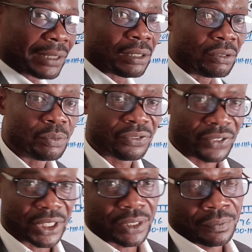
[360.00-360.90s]
that loop
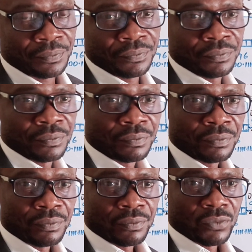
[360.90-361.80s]
free.
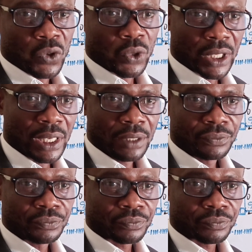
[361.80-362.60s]
Okay,